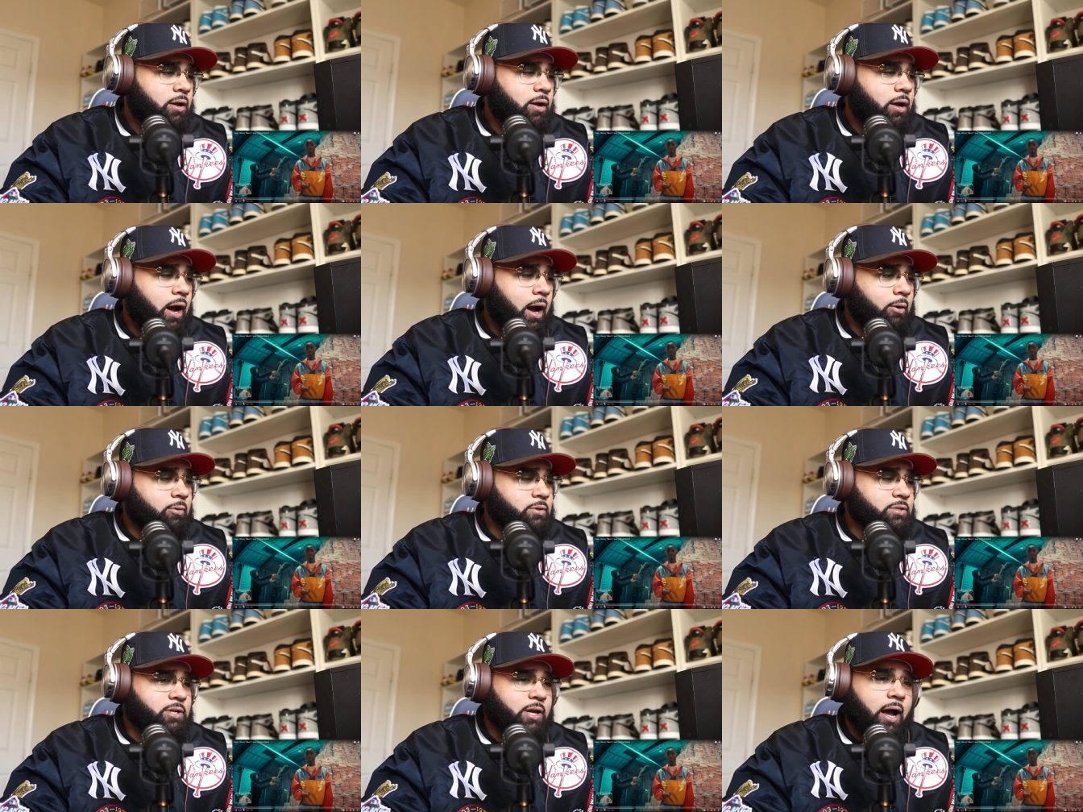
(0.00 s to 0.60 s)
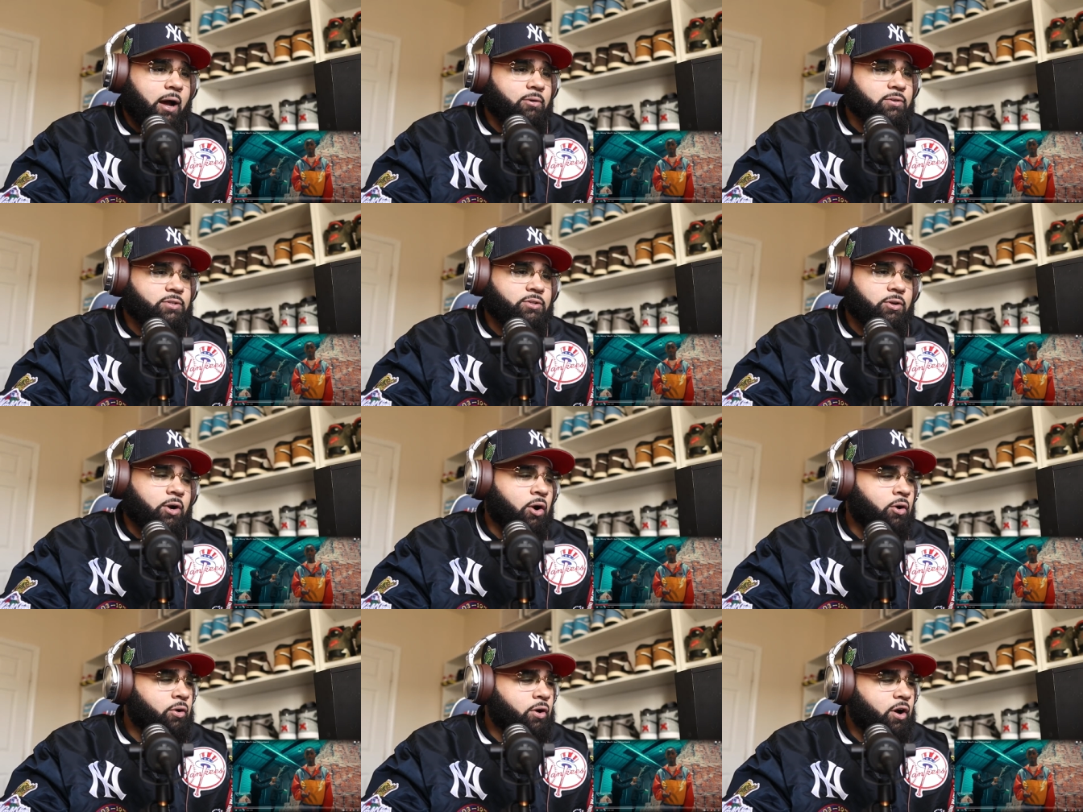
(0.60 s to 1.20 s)
I was I was
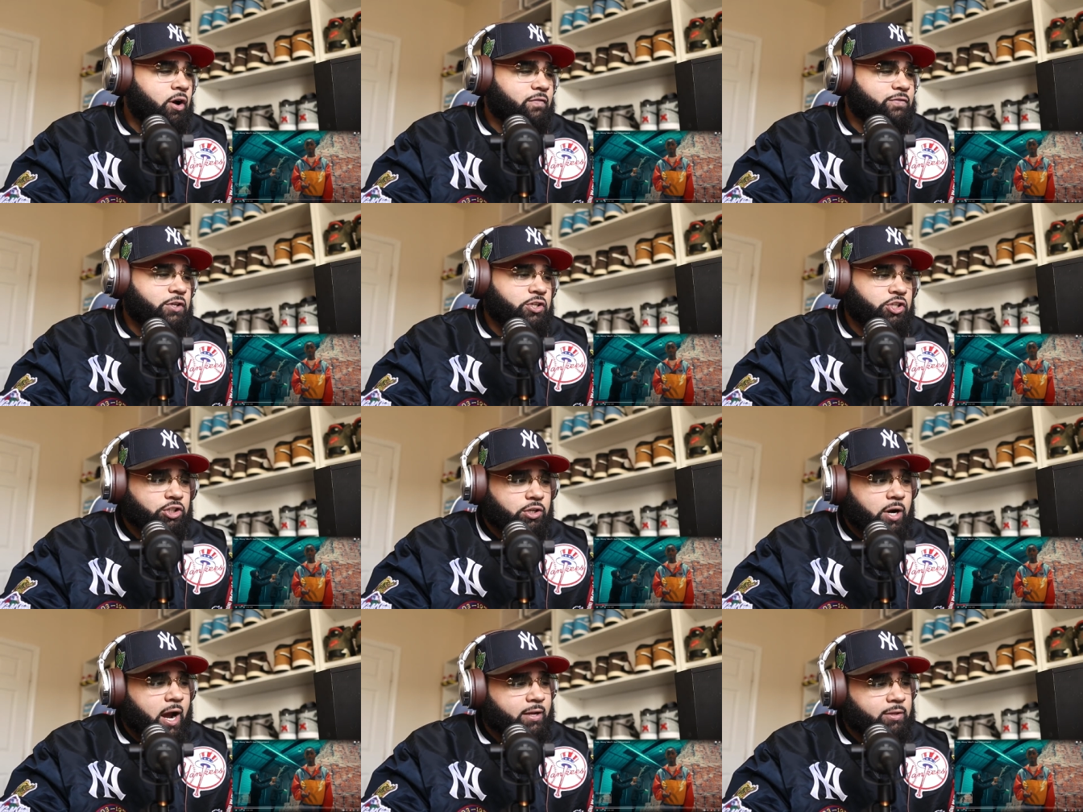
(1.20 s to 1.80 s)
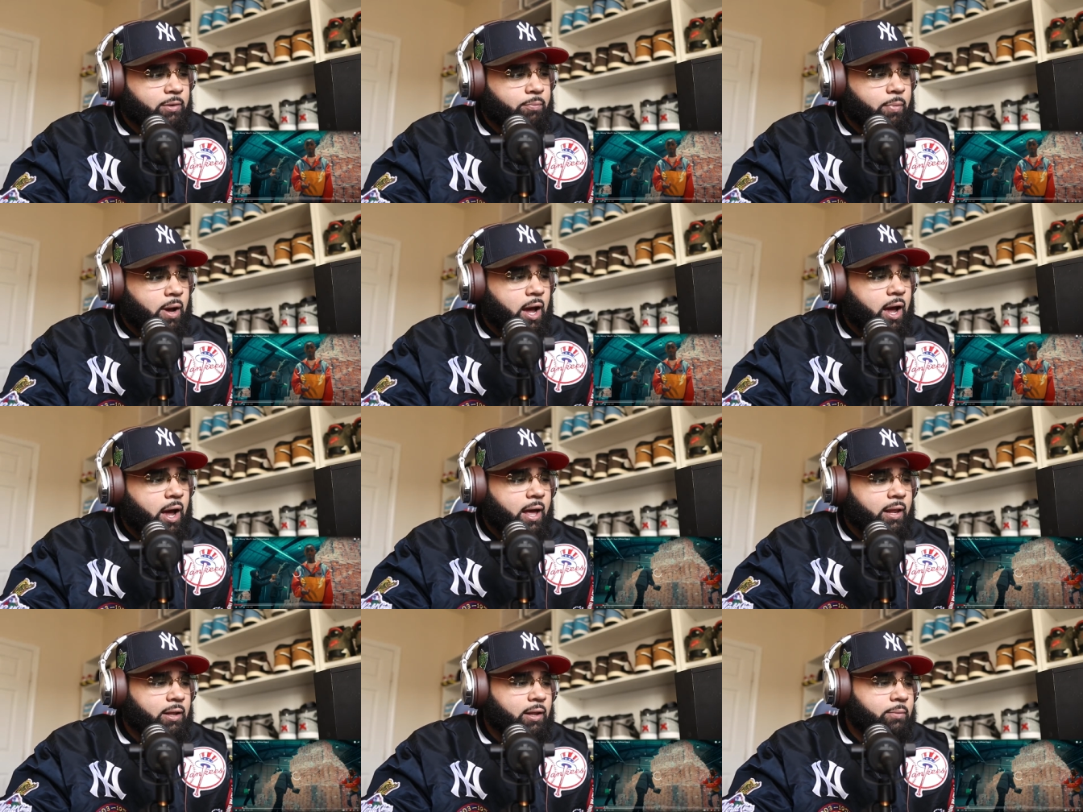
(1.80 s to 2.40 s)
thrown off, distracted by
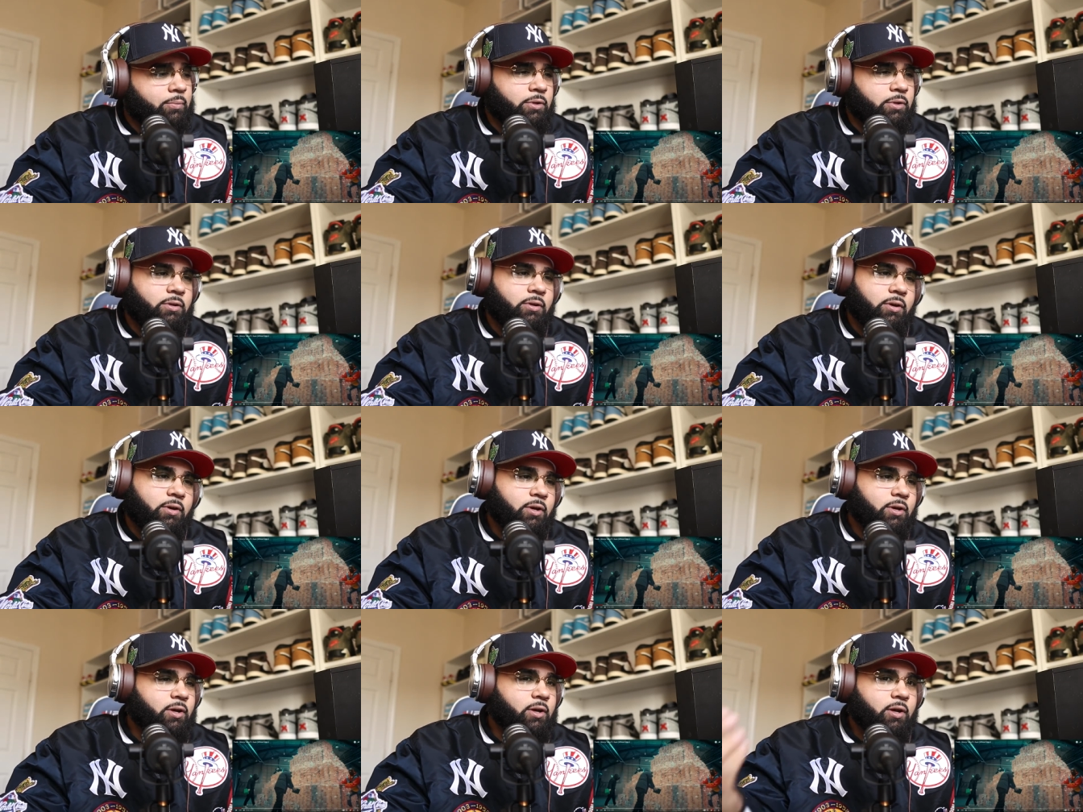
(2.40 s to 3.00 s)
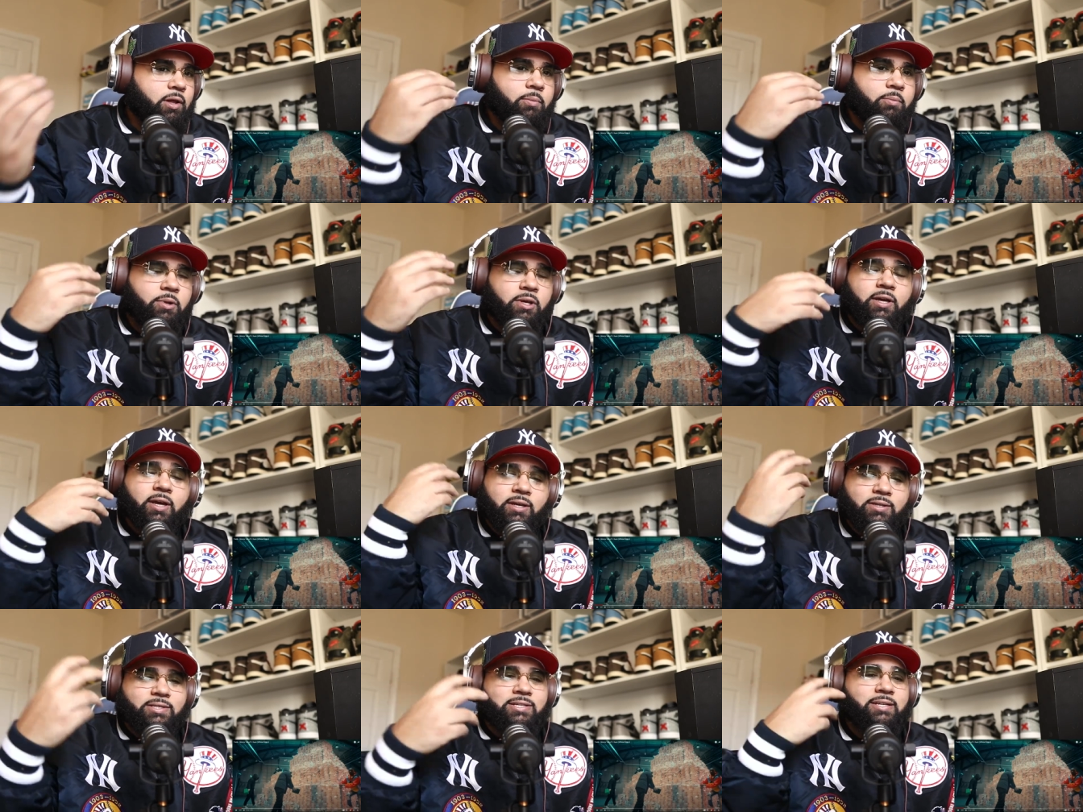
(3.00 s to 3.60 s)
that. Let me let me
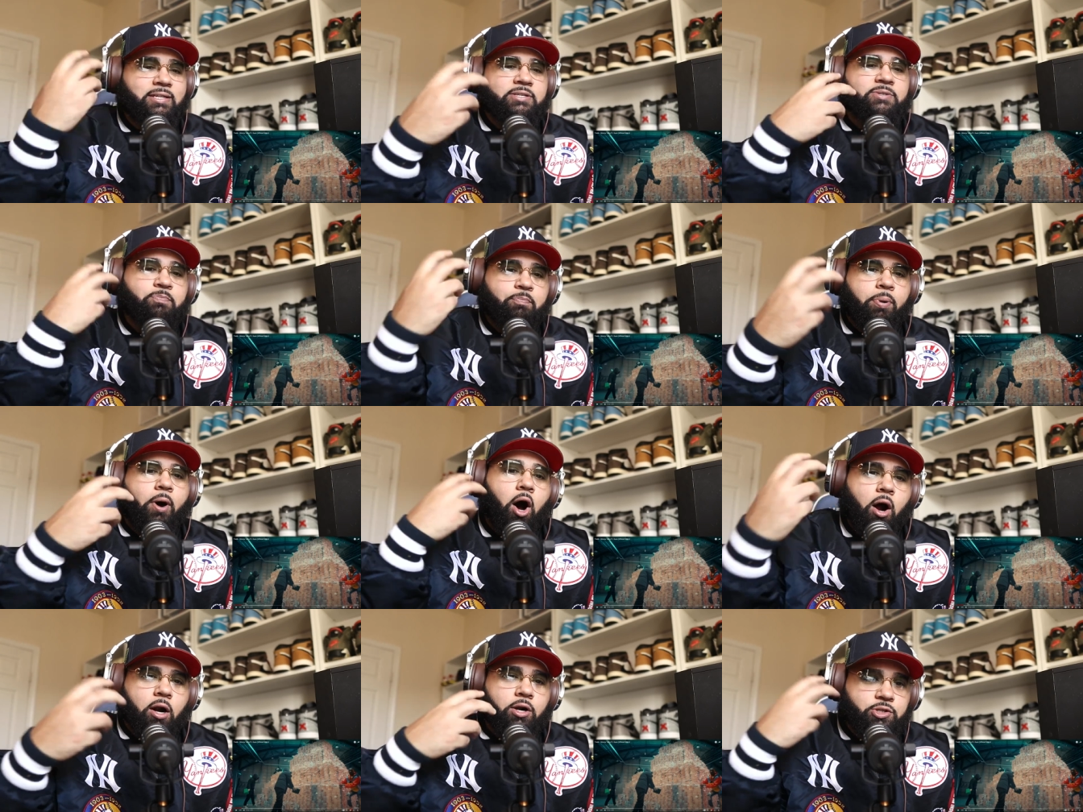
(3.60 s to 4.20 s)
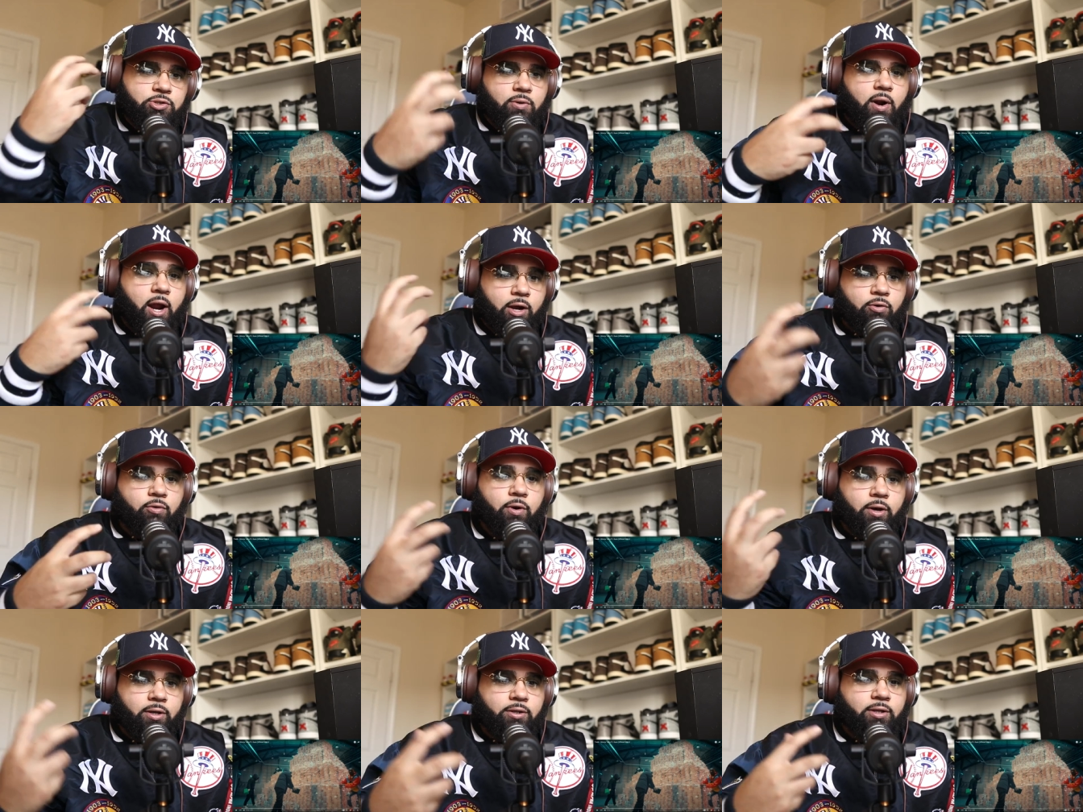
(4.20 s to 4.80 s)
get into these bars right
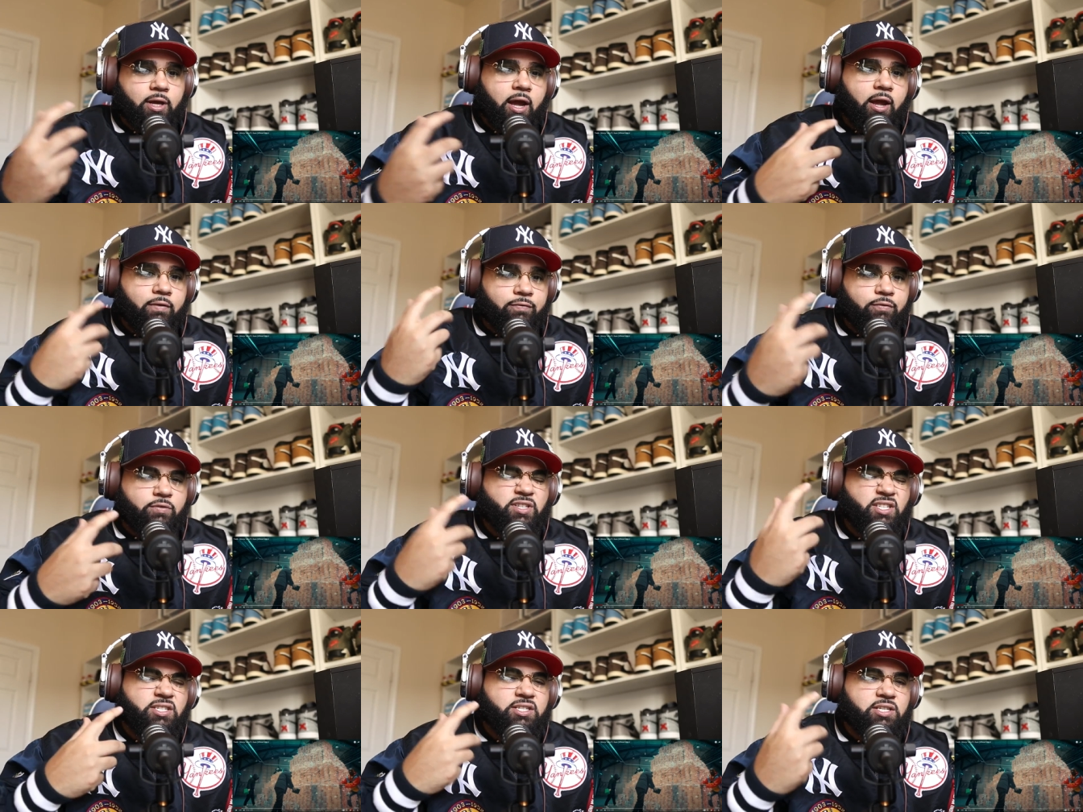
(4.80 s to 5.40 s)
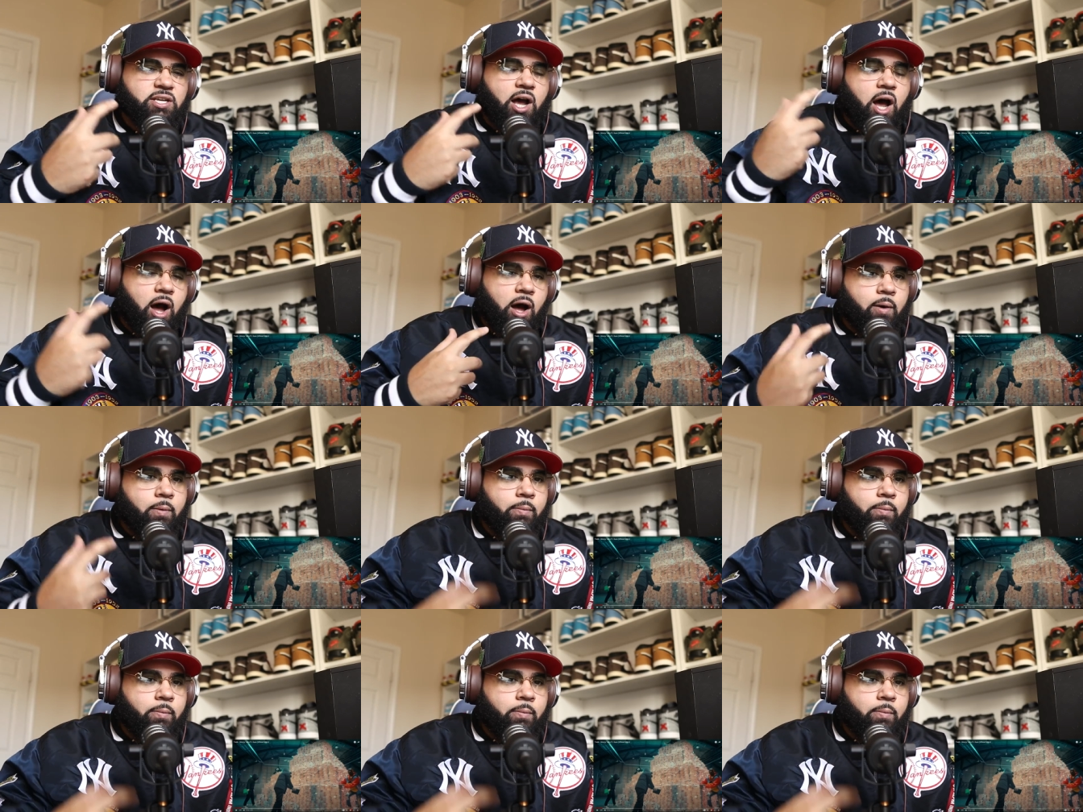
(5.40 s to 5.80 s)
quick, Dave. What's up?